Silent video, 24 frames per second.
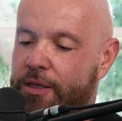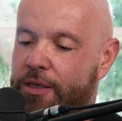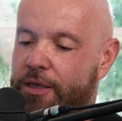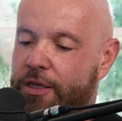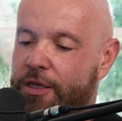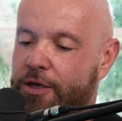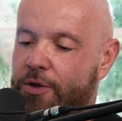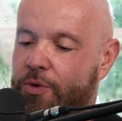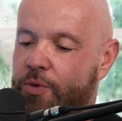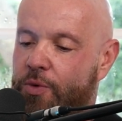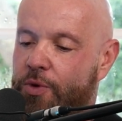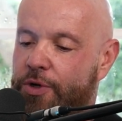
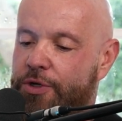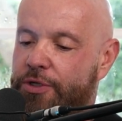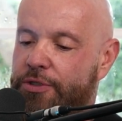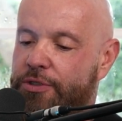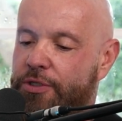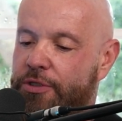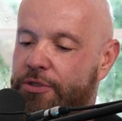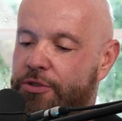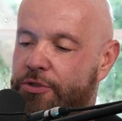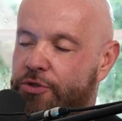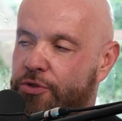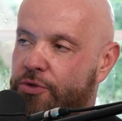in order
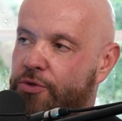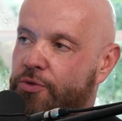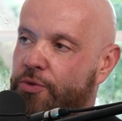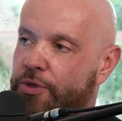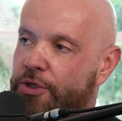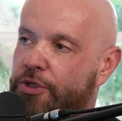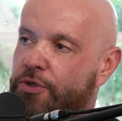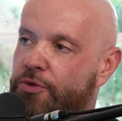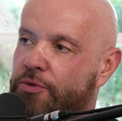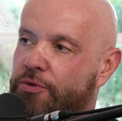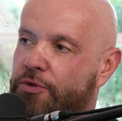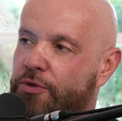to do
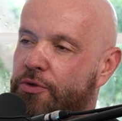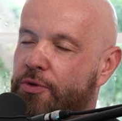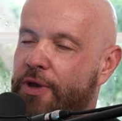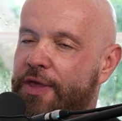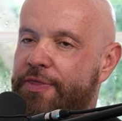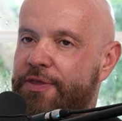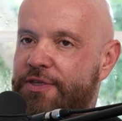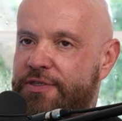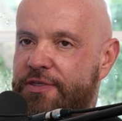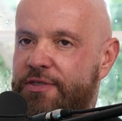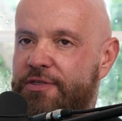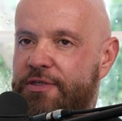what you do,
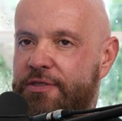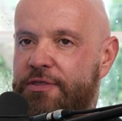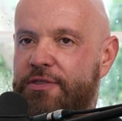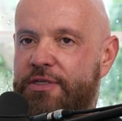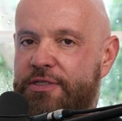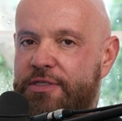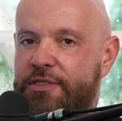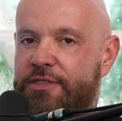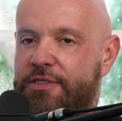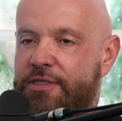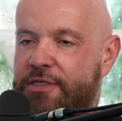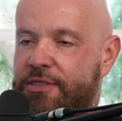and this
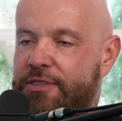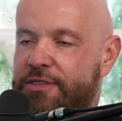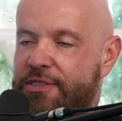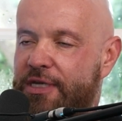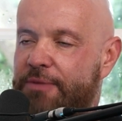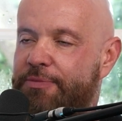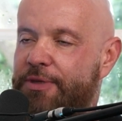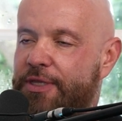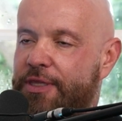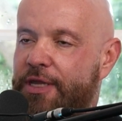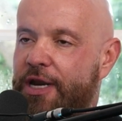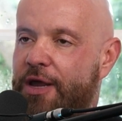is
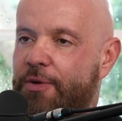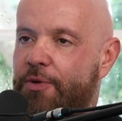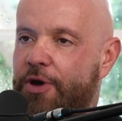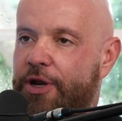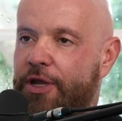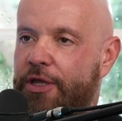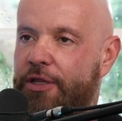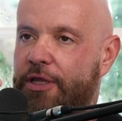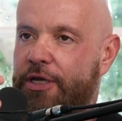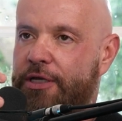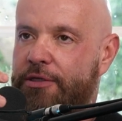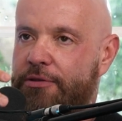something that I
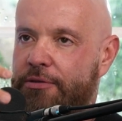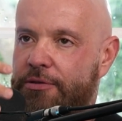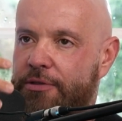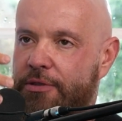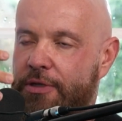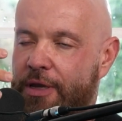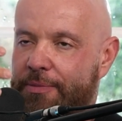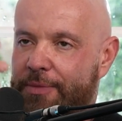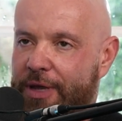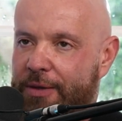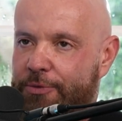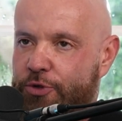want to
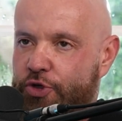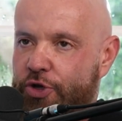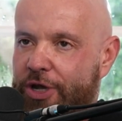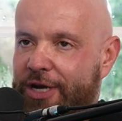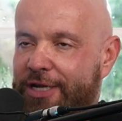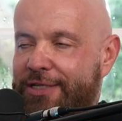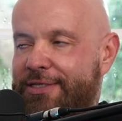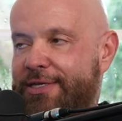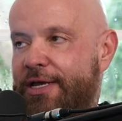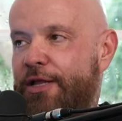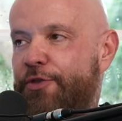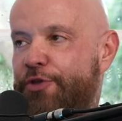I'm trying
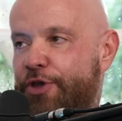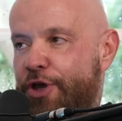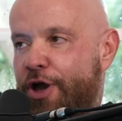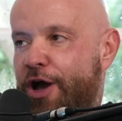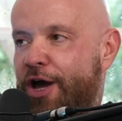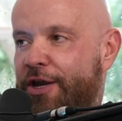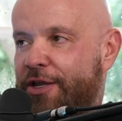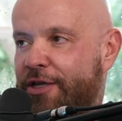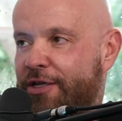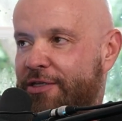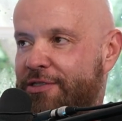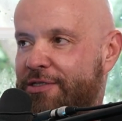to tell the
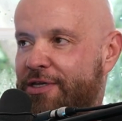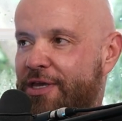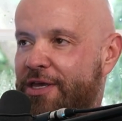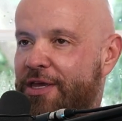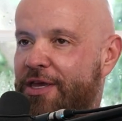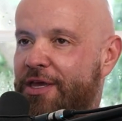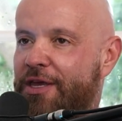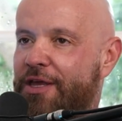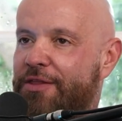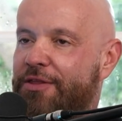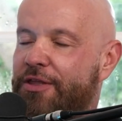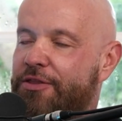audience,
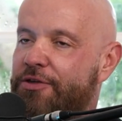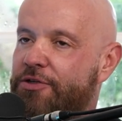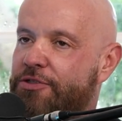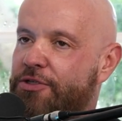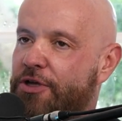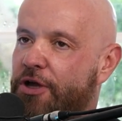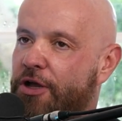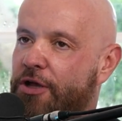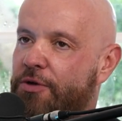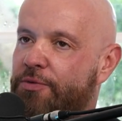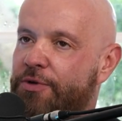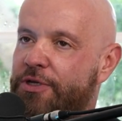that there's
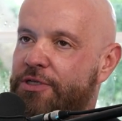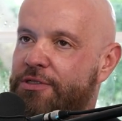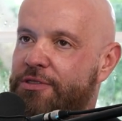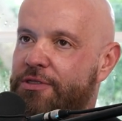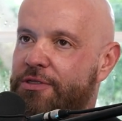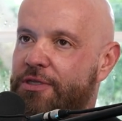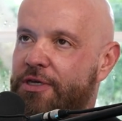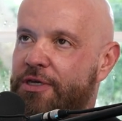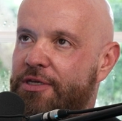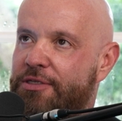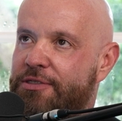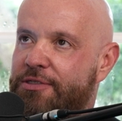always
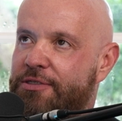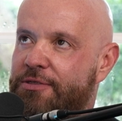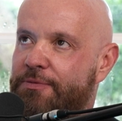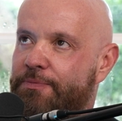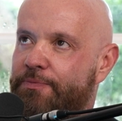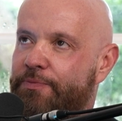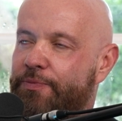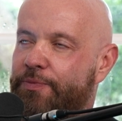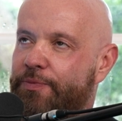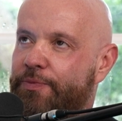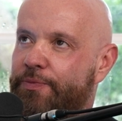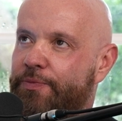this
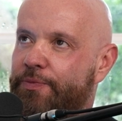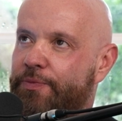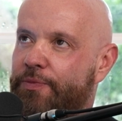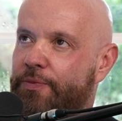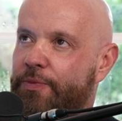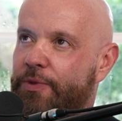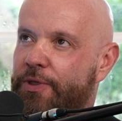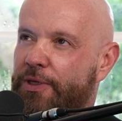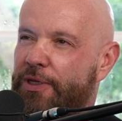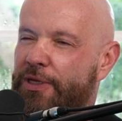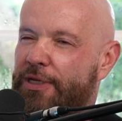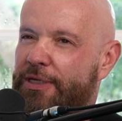
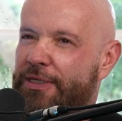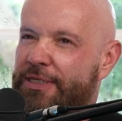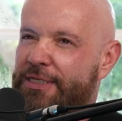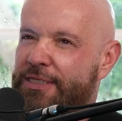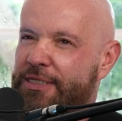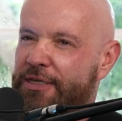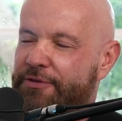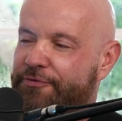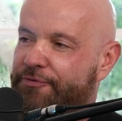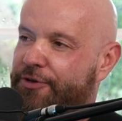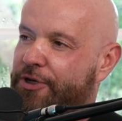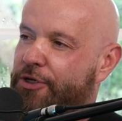
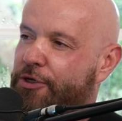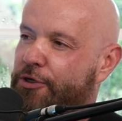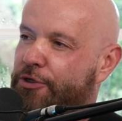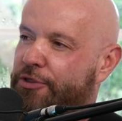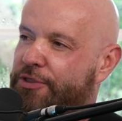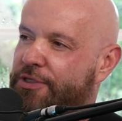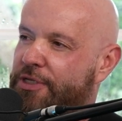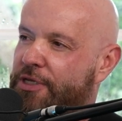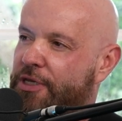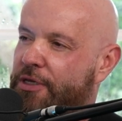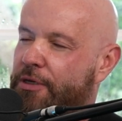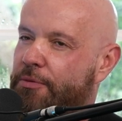
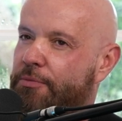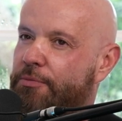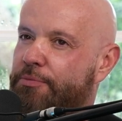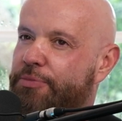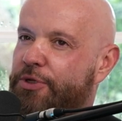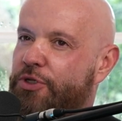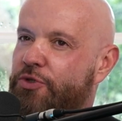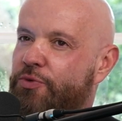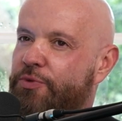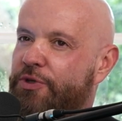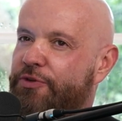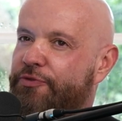difficulty
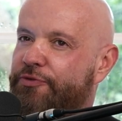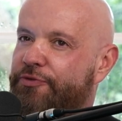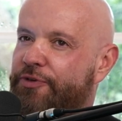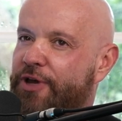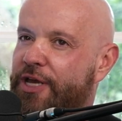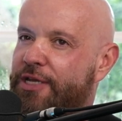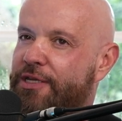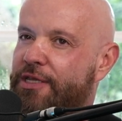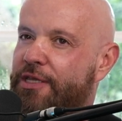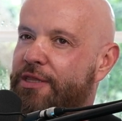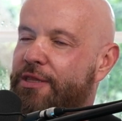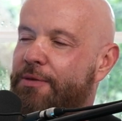between
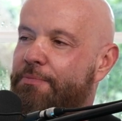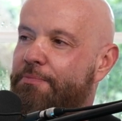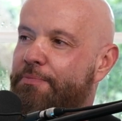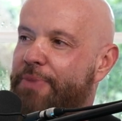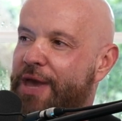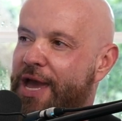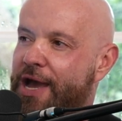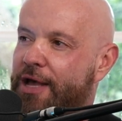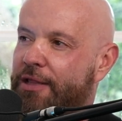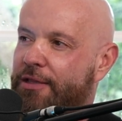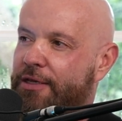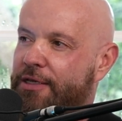finding the
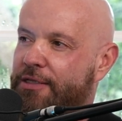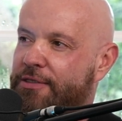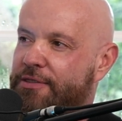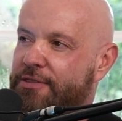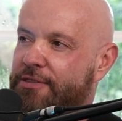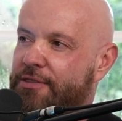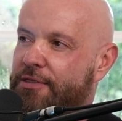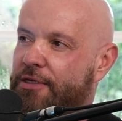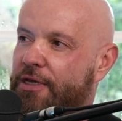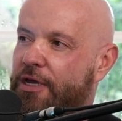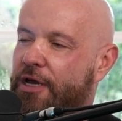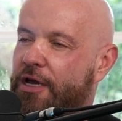
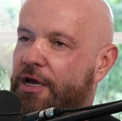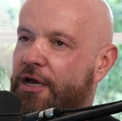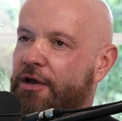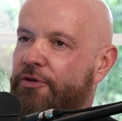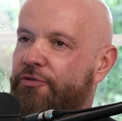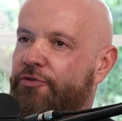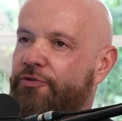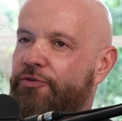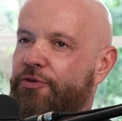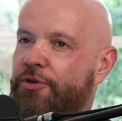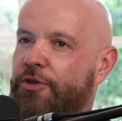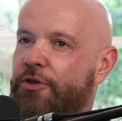balance
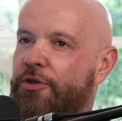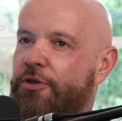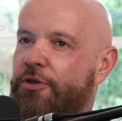of